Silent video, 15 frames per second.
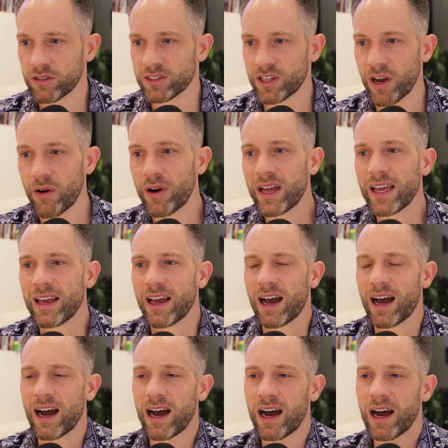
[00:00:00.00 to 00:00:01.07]
So
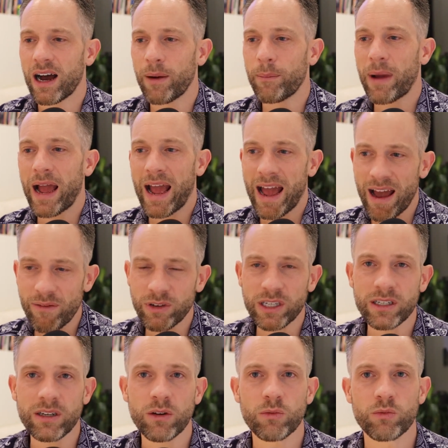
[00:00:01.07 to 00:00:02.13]
um,
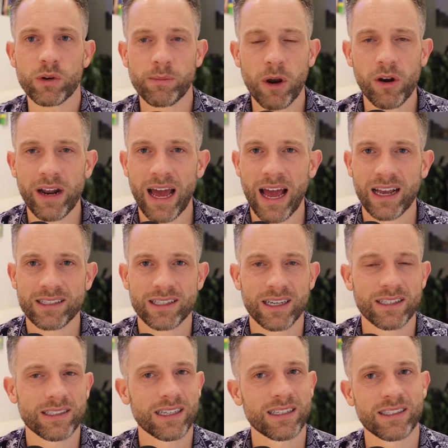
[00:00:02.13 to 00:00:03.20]
having remote
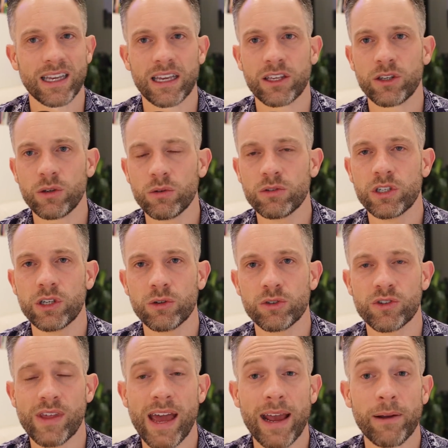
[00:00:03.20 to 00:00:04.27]
access is a huge,
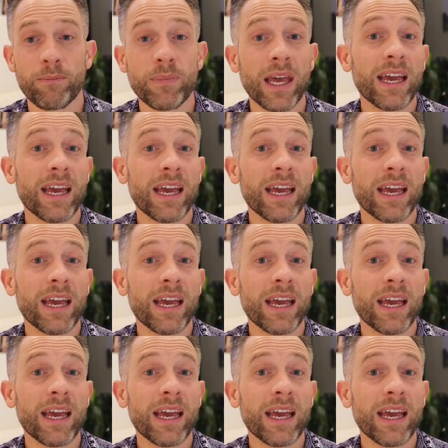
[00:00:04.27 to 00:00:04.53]
huge thing.